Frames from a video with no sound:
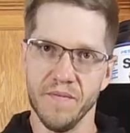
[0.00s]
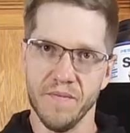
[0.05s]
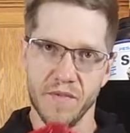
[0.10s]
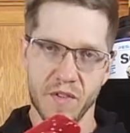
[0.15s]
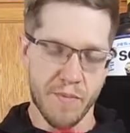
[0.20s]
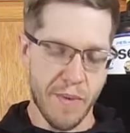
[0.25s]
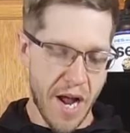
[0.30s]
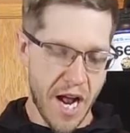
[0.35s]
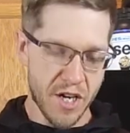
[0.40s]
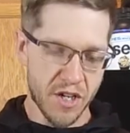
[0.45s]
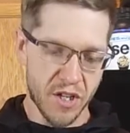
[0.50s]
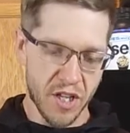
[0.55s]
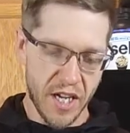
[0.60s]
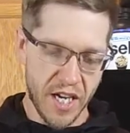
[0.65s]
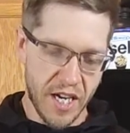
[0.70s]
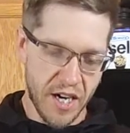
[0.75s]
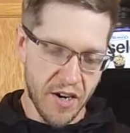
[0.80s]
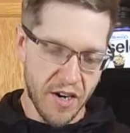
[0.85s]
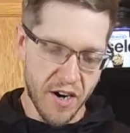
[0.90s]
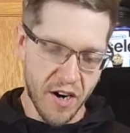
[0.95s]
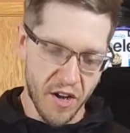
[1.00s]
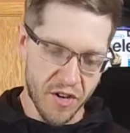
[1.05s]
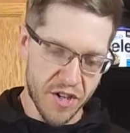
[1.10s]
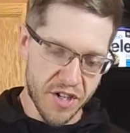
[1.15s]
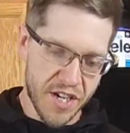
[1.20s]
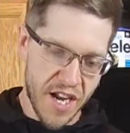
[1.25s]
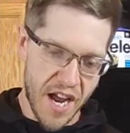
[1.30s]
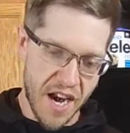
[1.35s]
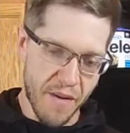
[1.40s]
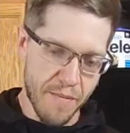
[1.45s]
spatula here and I'll
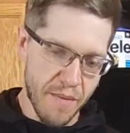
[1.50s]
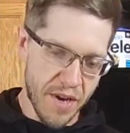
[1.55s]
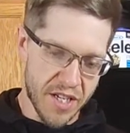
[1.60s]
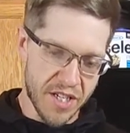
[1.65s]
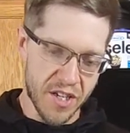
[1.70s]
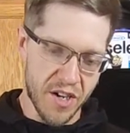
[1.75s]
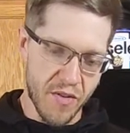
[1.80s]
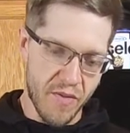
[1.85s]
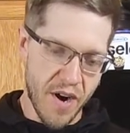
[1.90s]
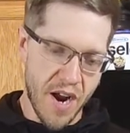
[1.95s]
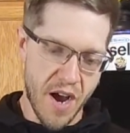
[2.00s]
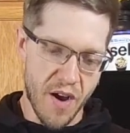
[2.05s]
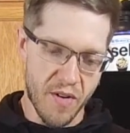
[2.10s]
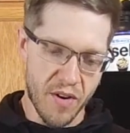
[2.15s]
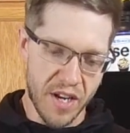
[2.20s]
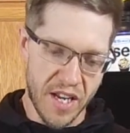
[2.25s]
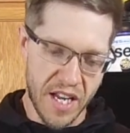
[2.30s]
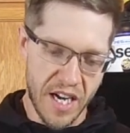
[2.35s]
just kind of mix it around,